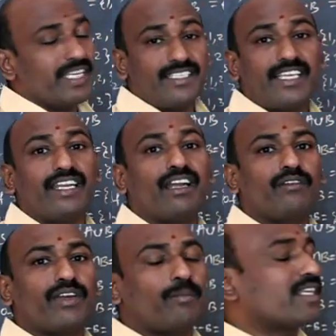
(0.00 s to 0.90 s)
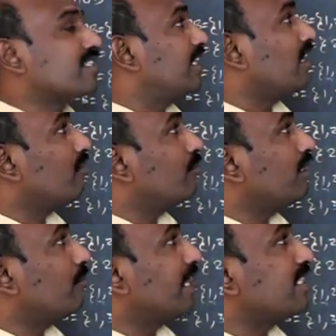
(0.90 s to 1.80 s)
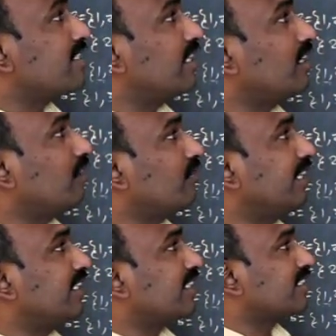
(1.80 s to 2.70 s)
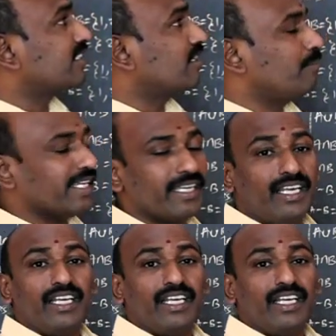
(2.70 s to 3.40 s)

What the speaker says: B is n of A plus n of B minus n of A intersection B.